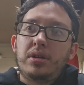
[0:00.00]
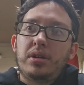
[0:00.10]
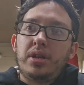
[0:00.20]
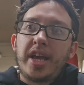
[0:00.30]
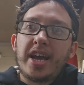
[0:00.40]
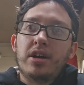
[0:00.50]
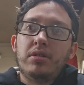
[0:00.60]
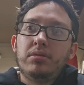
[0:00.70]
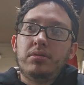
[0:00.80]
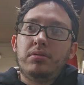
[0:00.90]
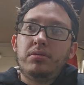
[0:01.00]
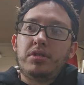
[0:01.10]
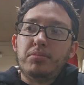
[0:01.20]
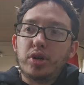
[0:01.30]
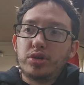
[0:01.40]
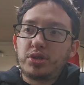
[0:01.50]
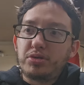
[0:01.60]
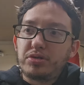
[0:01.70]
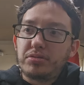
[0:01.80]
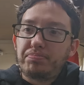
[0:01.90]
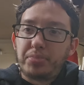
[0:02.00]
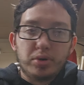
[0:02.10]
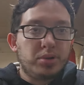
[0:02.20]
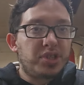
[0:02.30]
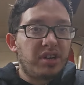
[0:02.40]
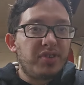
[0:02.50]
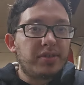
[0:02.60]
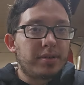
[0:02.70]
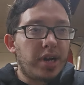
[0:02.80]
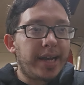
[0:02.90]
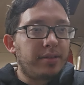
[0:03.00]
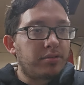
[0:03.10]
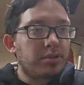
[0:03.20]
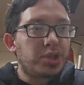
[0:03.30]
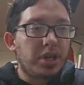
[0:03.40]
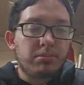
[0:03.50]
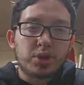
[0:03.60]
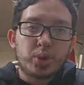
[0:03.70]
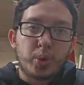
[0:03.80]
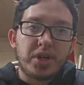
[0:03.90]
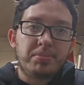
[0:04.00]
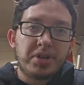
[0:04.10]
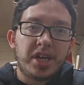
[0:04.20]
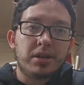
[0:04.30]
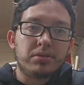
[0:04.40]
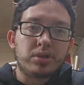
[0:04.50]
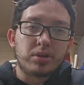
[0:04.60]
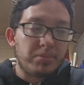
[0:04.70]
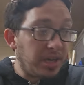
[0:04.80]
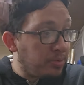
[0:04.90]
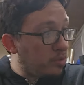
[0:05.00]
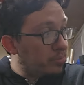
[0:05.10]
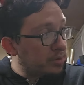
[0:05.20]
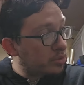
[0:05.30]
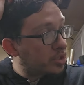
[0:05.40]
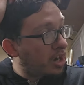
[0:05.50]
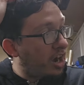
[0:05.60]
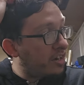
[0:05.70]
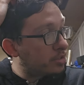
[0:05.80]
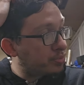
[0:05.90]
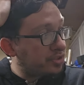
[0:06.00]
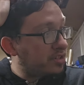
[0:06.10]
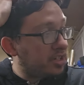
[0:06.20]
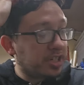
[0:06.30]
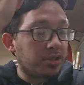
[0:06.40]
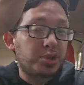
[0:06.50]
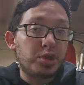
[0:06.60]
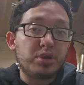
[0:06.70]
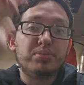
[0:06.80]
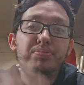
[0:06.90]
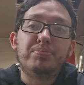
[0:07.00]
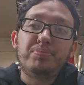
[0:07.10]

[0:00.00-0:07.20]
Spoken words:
Now, the most boost I've ever ran through something is 20 pounds. So maybe you boost guys when you hit a certain